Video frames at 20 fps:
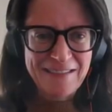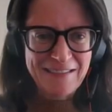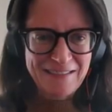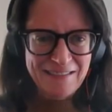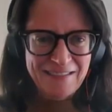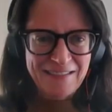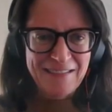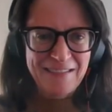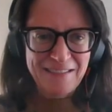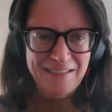
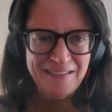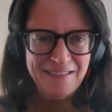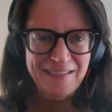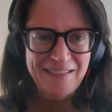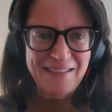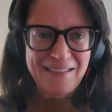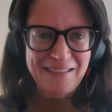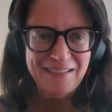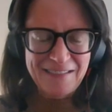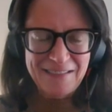
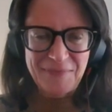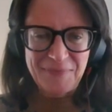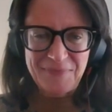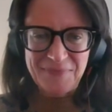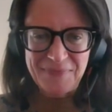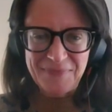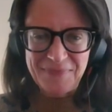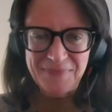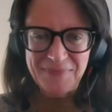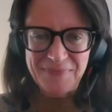
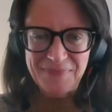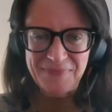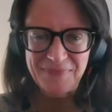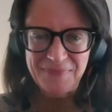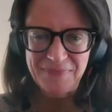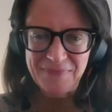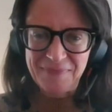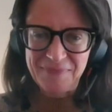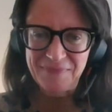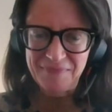
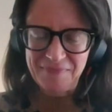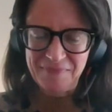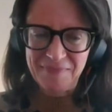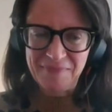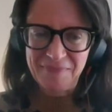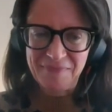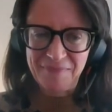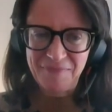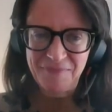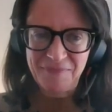
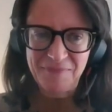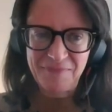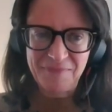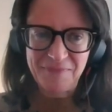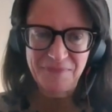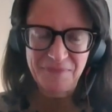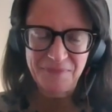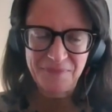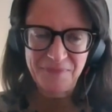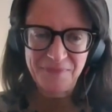
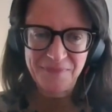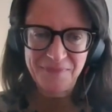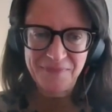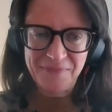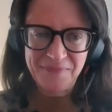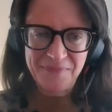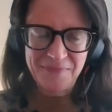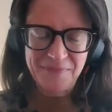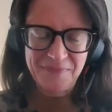(not speaking)